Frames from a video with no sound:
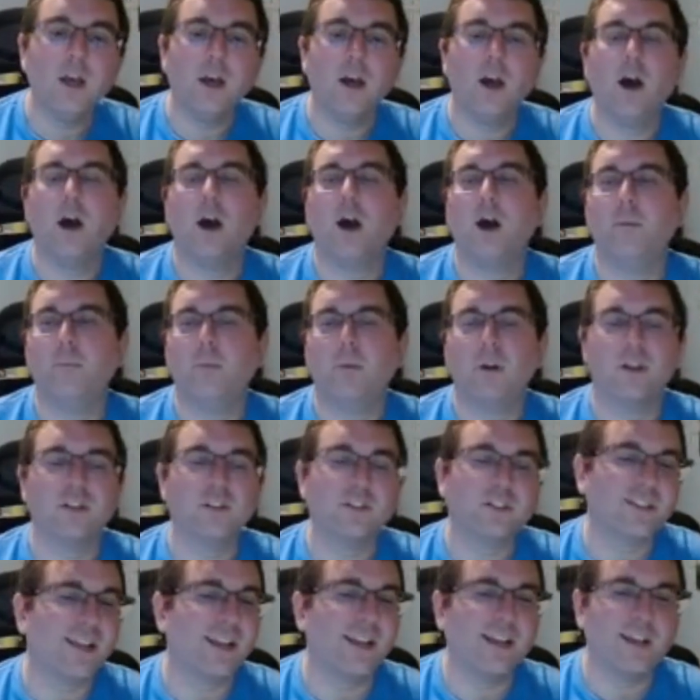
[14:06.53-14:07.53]
But it
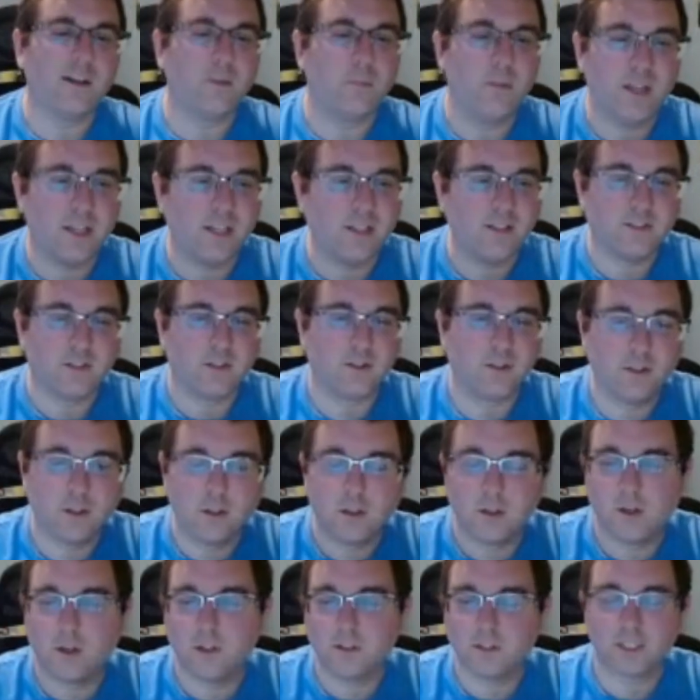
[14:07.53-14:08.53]
just kind of depends on
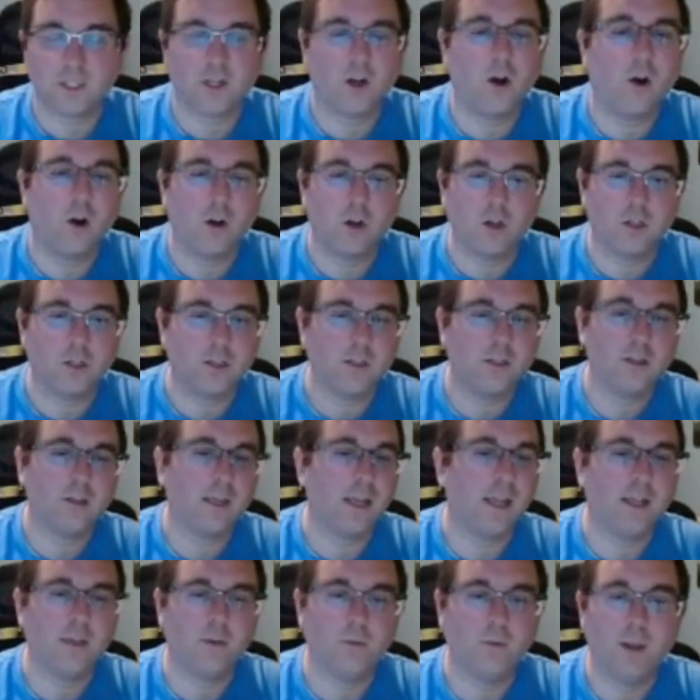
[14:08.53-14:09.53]
the card
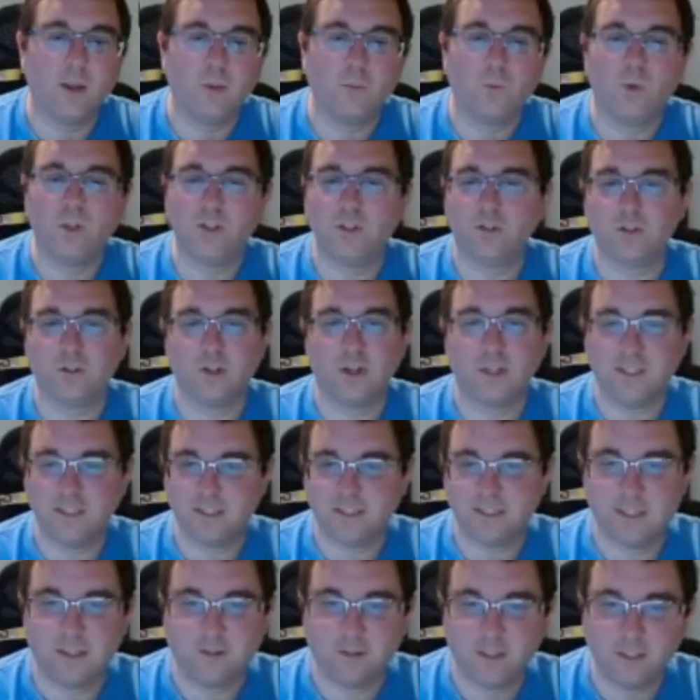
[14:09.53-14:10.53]
and when you're trying to
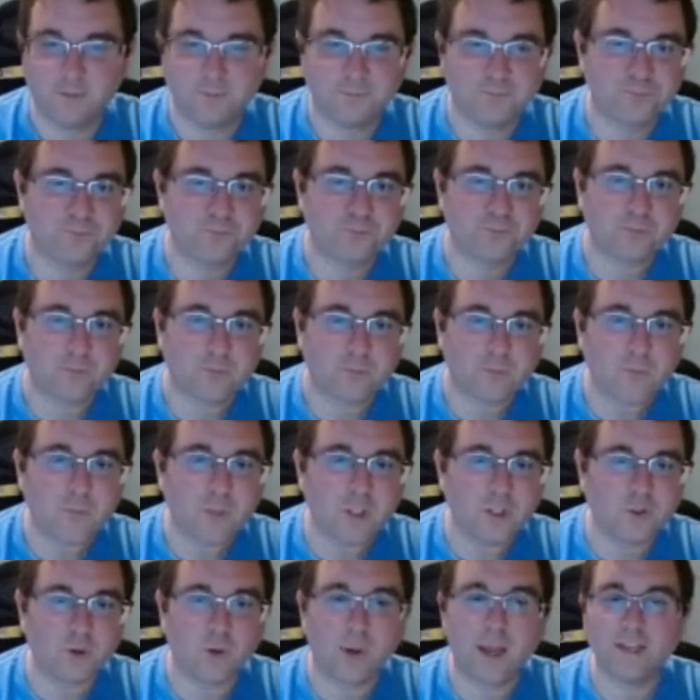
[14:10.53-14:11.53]
sell it.
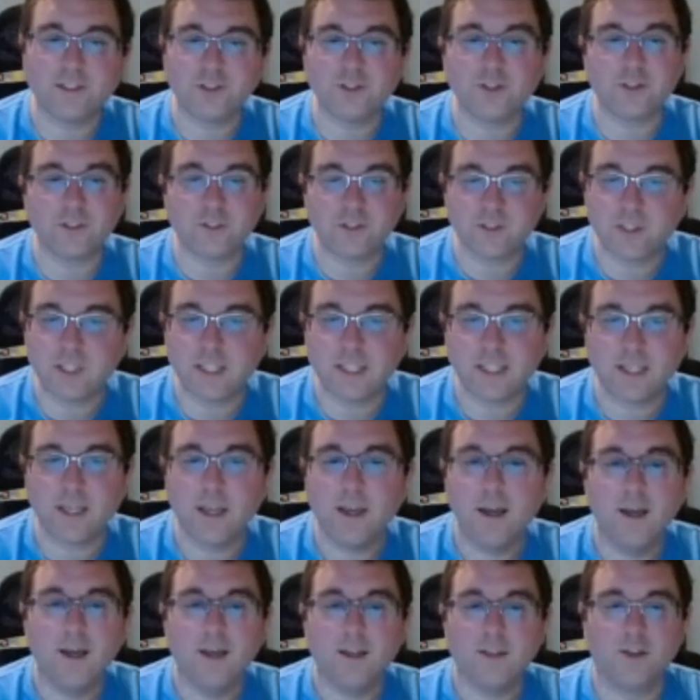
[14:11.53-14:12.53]
So as you can see,
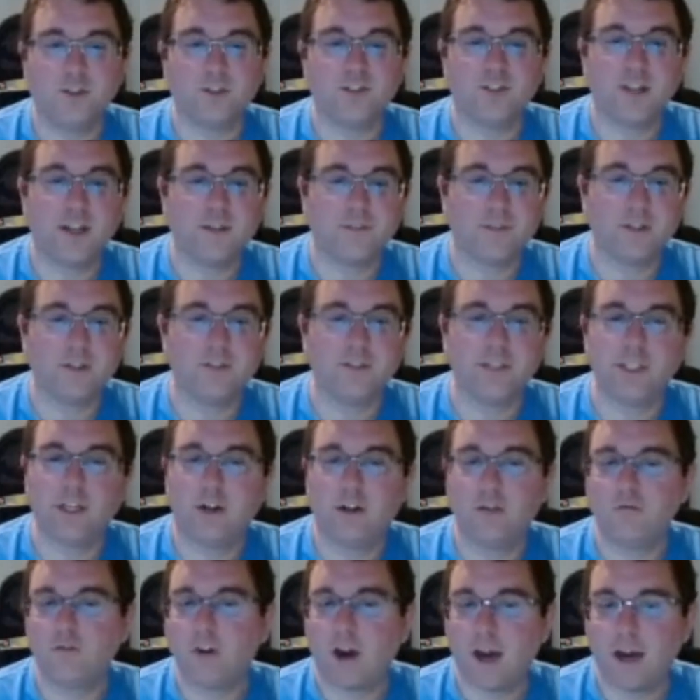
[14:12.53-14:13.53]
there's definitely a
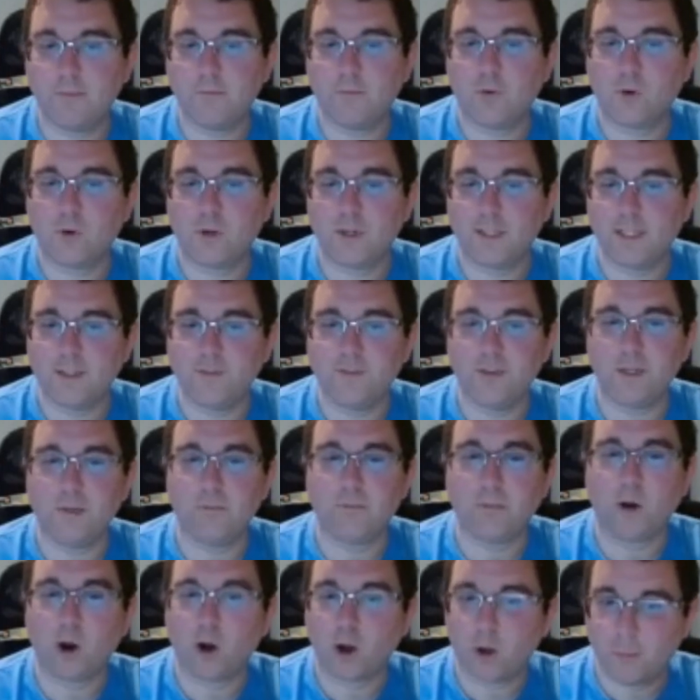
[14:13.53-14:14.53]
lot more EV
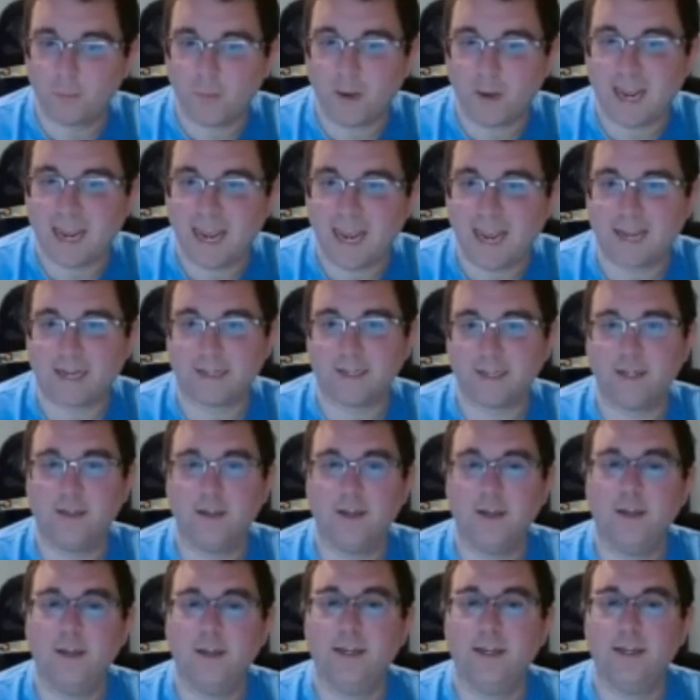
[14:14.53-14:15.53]
per pack
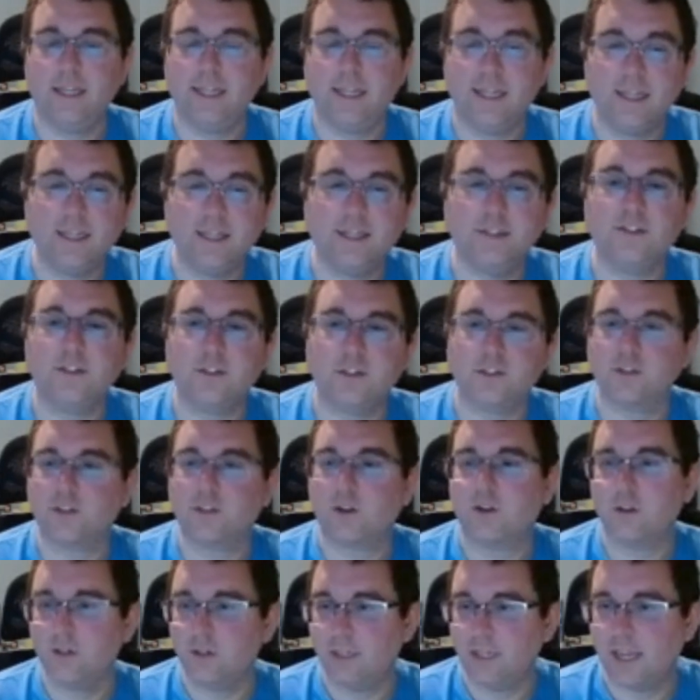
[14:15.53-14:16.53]
in the
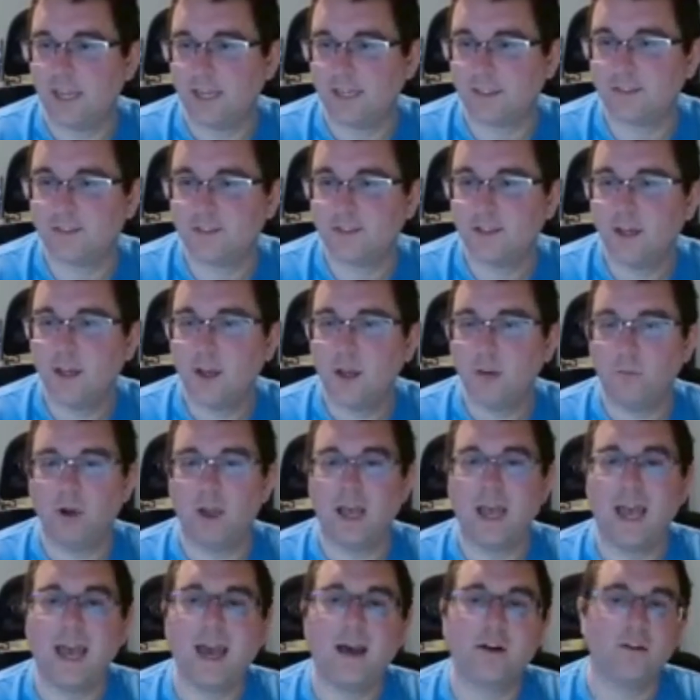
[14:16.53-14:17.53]
starter decks. But
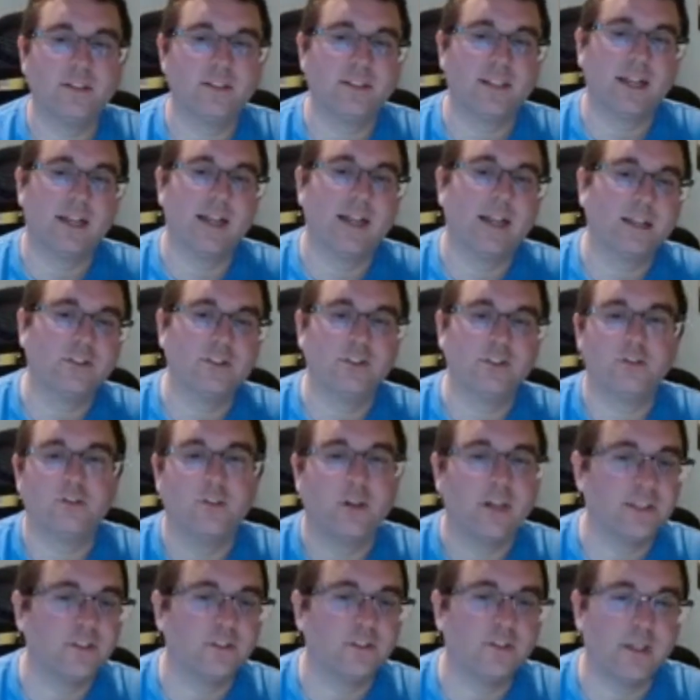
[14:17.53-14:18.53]
how does that actually
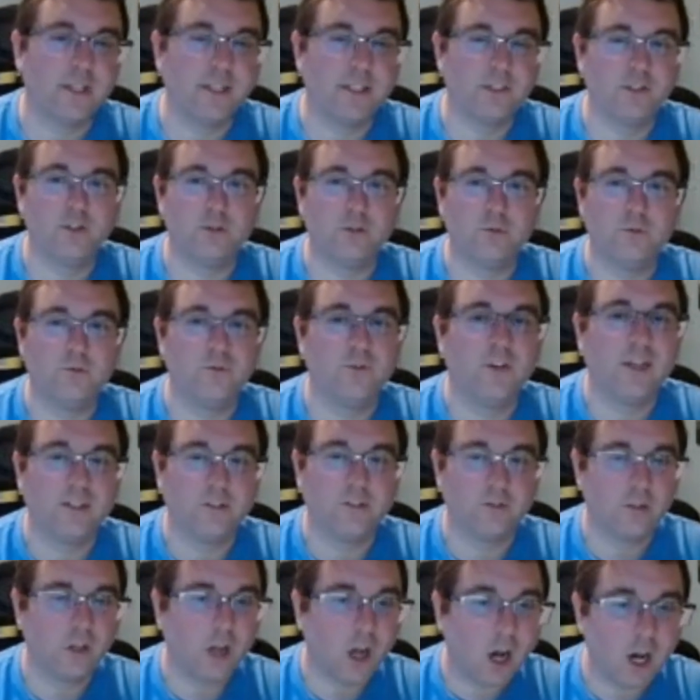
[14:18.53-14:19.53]
translate to
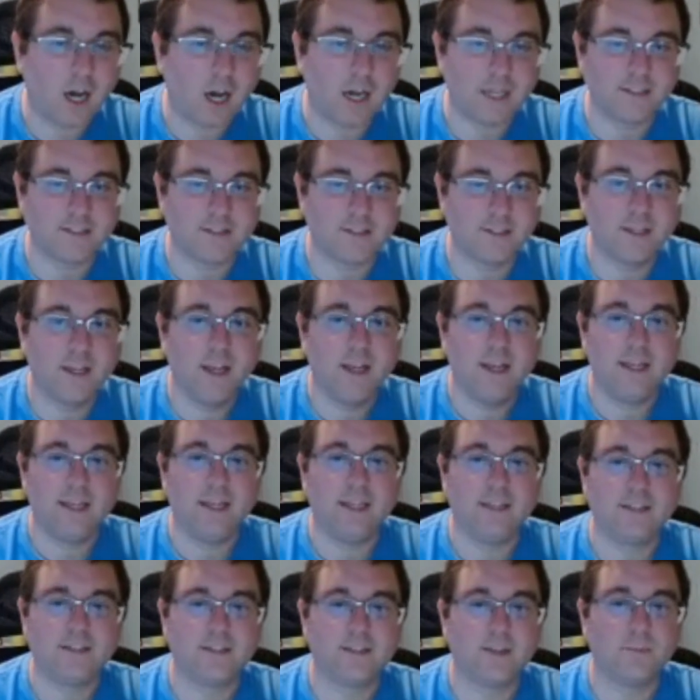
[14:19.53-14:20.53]
final cost
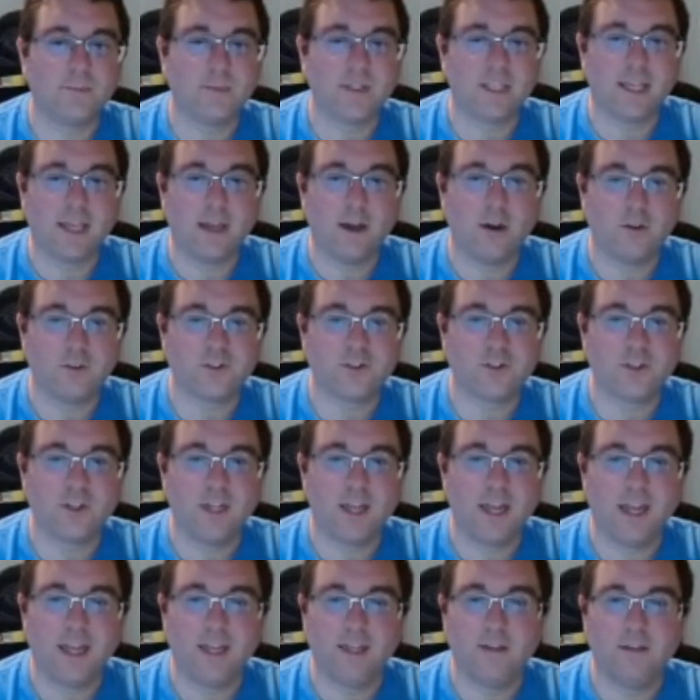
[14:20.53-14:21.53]
is something else
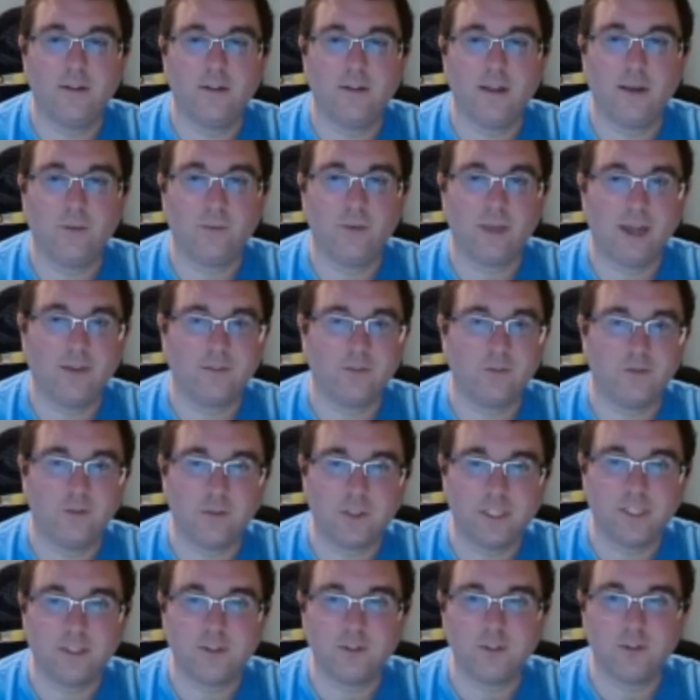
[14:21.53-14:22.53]
that we have to
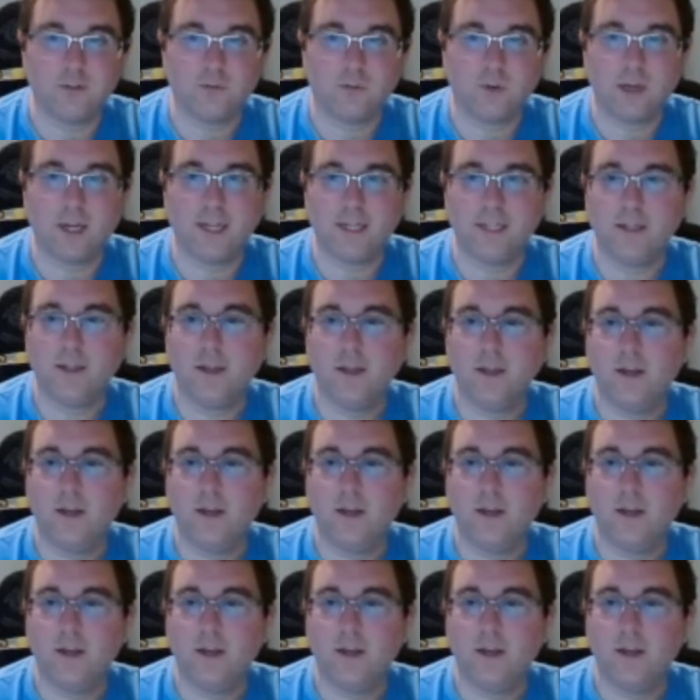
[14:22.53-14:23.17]
look into, right?